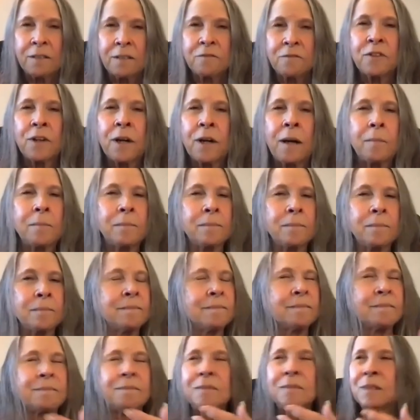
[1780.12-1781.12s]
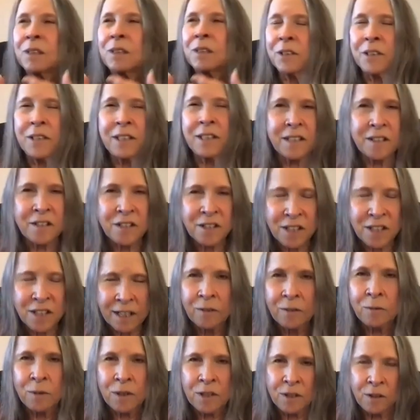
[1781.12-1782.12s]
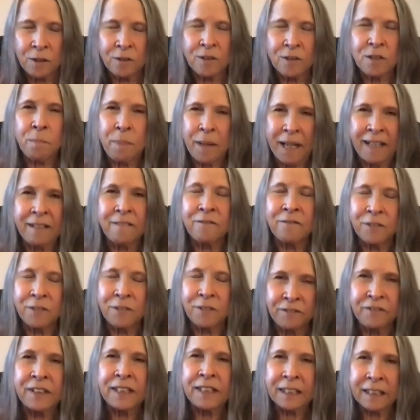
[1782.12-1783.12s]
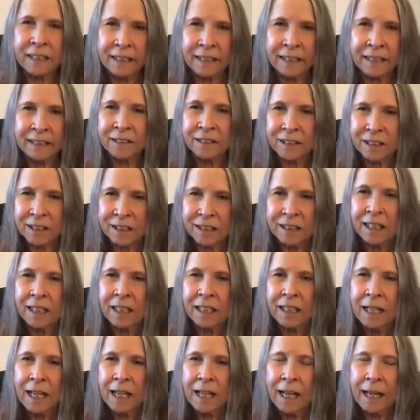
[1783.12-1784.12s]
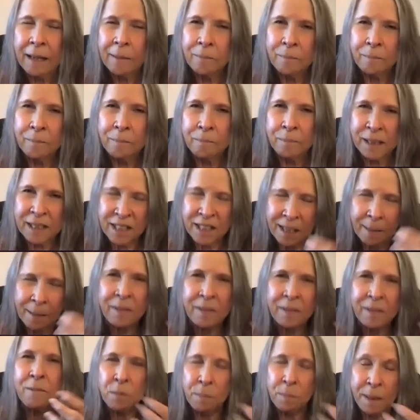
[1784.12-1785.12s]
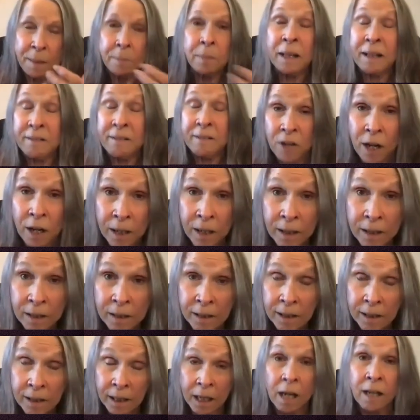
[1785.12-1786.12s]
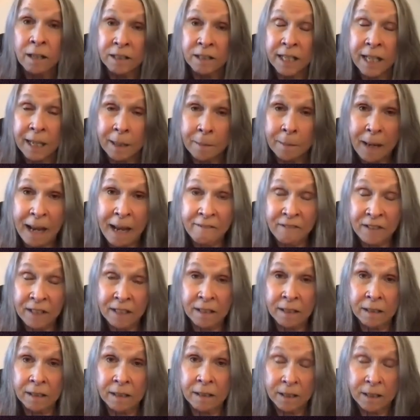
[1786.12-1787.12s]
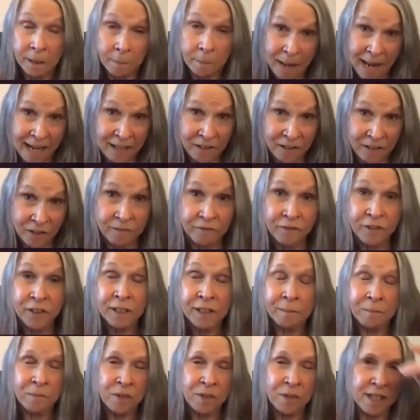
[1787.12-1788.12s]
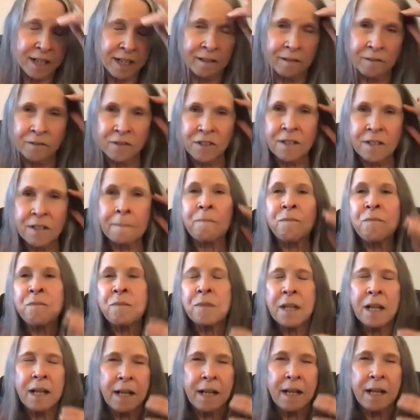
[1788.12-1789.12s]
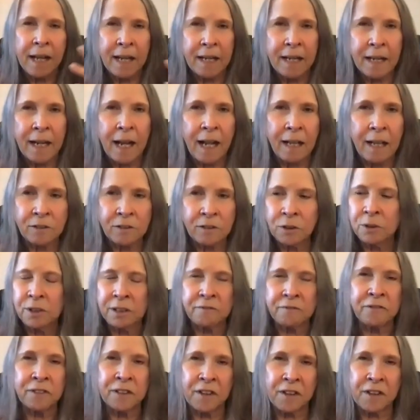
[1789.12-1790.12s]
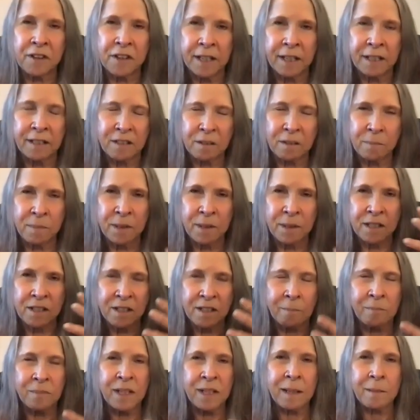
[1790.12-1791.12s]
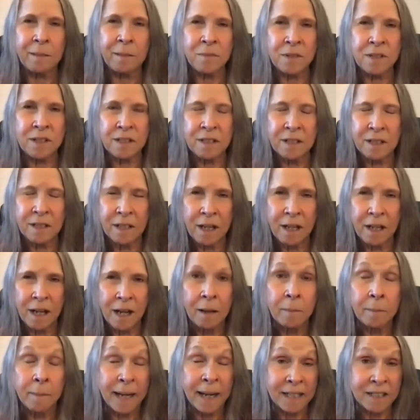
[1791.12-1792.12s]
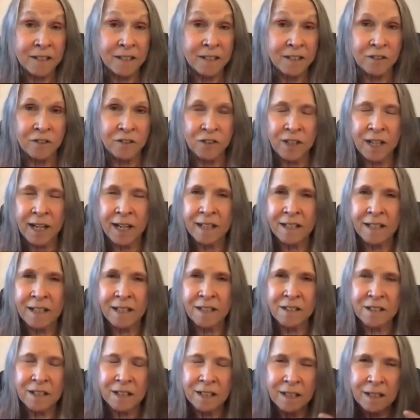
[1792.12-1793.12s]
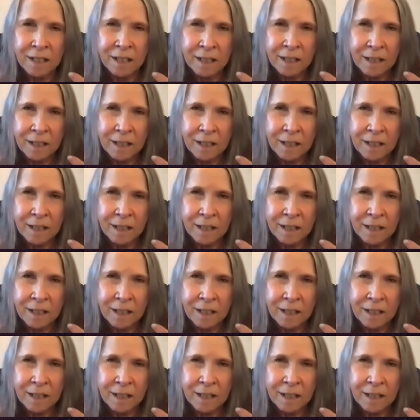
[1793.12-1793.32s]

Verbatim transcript: from learning to sit with those painful feelings mm-hmm. but sometimes people have hard a hard time having compassion for themselves and i'll do different things but sometimes i might suggest